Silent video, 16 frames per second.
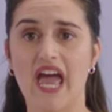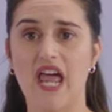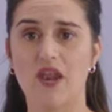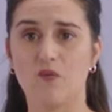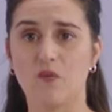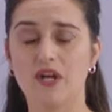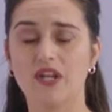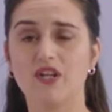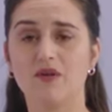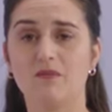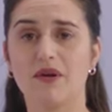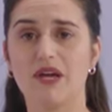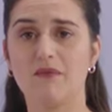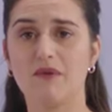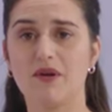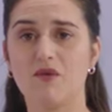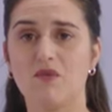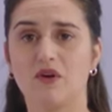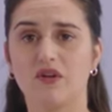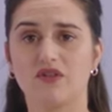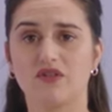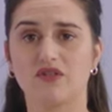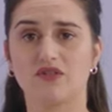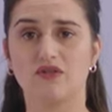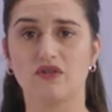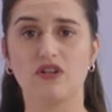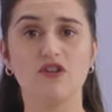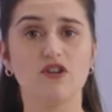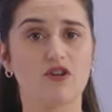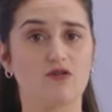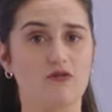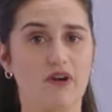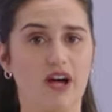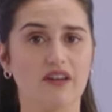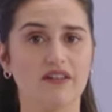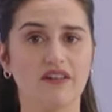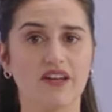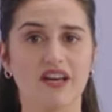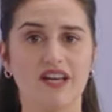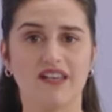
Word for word: And when the baby wants to look around,